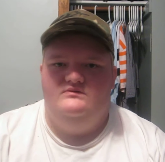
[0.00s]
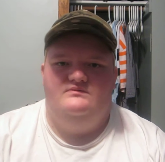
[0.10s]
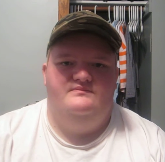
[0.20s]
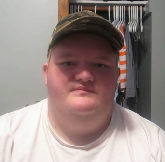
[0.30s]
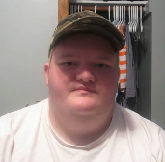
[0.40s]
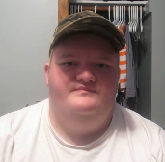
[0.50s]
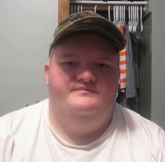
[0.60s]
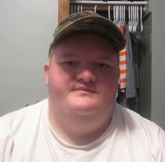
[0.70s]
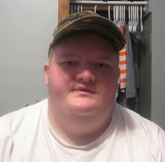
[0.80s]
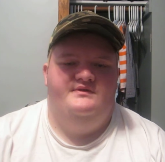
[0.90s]

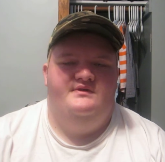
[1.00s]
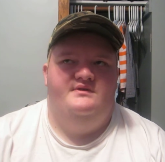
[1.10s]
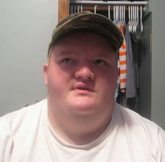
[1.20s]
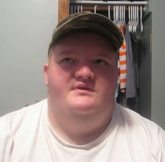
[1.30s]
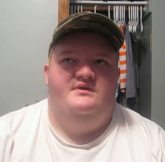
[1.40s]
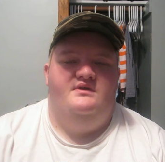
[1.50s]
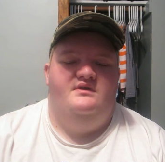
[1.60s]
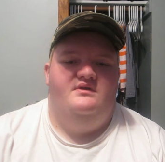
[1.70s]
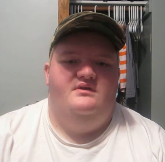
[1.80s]
[no speech]